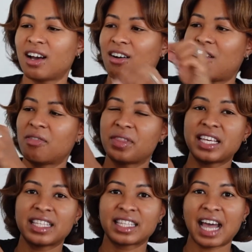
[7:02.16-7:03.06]
on
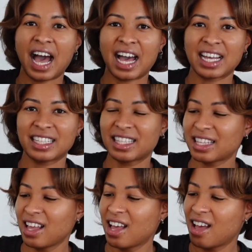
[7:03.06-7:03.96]
these sides.
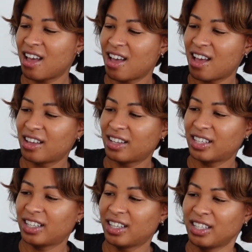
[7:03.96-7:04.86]

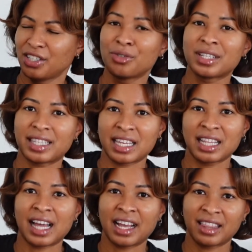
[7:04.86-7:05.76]
You can see
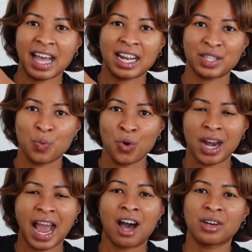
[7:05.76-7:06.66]
like that it's worn
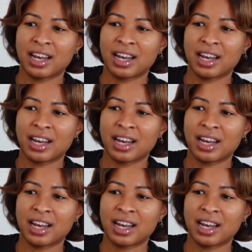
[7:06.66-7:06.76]
out.